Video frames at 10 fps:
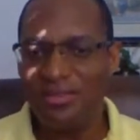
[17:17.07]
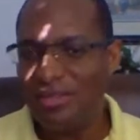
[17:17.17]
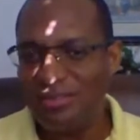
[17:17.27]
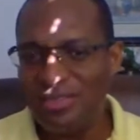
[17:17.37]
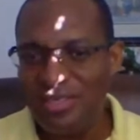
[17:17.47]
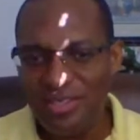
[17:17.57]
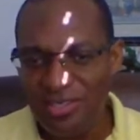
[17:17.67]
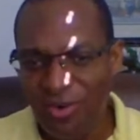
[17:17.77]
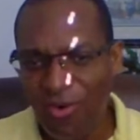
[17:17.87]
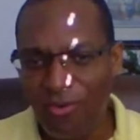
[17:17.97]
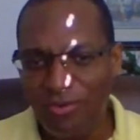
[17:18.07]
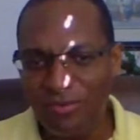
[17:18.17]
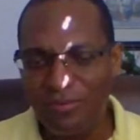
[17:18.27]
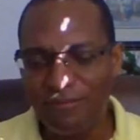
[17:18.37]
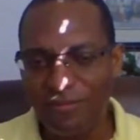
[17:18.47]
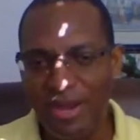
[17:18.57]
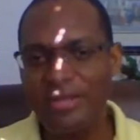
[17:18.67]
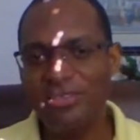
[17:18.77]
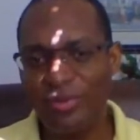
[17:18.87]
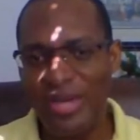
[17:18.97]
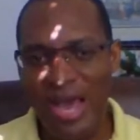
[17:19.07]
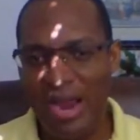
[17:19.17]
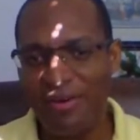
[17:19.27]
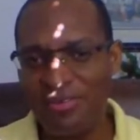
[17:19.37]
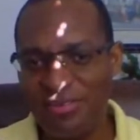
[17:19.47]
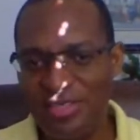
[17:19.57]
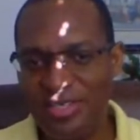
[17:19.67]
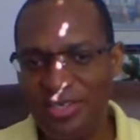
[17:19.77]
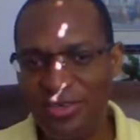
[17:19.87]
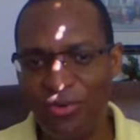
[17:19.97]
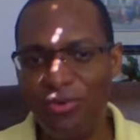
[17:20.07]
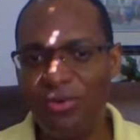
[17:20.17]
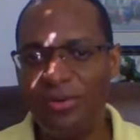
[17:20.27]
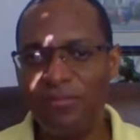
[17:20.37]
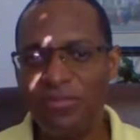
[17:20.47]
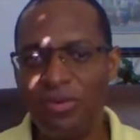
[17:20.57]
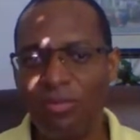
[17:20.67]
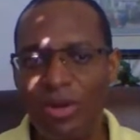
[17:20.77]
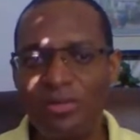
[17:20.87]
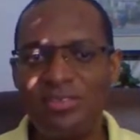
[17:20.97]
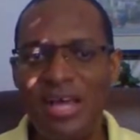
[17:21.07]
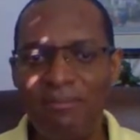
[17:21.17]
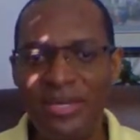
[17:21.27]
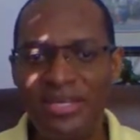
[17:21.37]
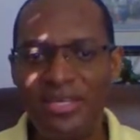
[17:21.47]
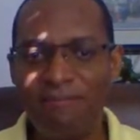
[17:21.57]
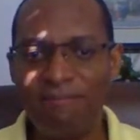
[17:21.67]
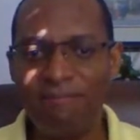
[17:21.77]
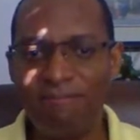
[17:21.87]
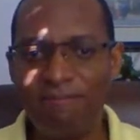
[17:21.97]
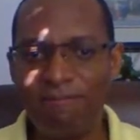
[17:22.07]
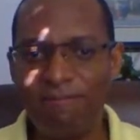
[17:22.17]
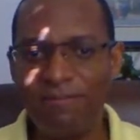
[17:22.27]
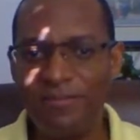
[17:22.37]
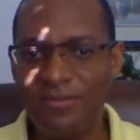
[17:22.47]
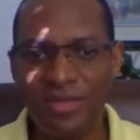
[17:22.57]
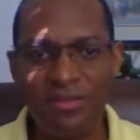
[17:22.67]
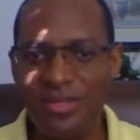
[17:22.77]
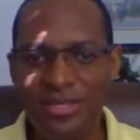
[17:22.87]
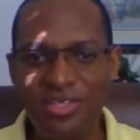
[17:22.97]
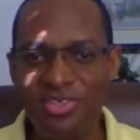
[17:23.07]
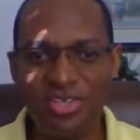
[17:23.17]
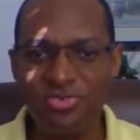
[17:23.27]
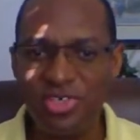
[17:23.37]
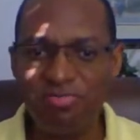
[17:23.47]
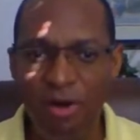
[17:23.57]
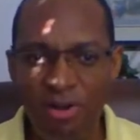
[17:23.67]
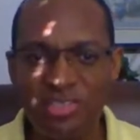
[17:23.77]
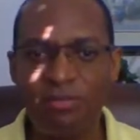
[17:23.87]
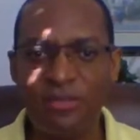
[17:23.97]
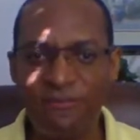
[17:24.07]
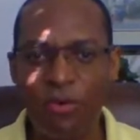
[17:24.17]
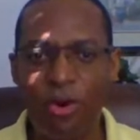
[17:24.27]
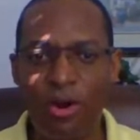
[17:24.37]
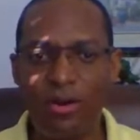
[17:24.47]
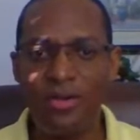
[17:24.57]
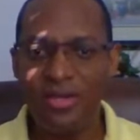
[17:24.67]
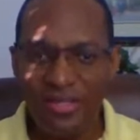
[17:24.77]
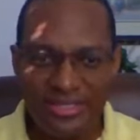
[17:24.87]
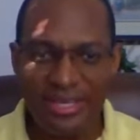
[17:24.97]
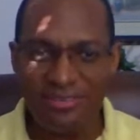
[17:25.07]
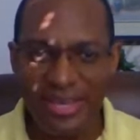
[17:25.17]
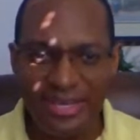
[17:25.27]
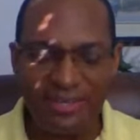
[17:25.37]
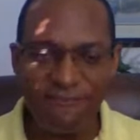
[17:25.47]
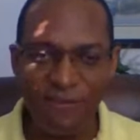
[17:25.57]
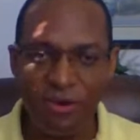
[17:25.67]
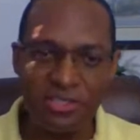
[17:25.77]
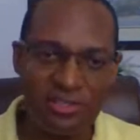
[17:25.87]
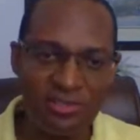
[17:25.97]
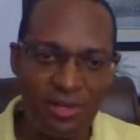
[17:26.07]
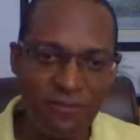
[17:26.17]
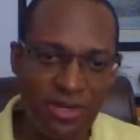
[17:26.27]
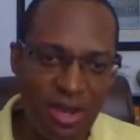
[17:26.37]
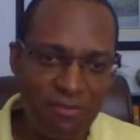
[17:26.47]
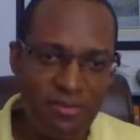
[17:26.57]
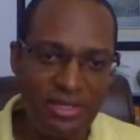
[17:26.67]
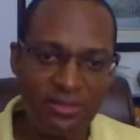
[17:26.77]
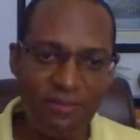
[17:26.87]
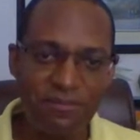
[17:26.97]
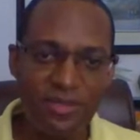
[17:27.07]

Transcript: the CEO, right? So we hire a CEO. What does that make him? Nothing. He's just responsible for the executive functions of our government.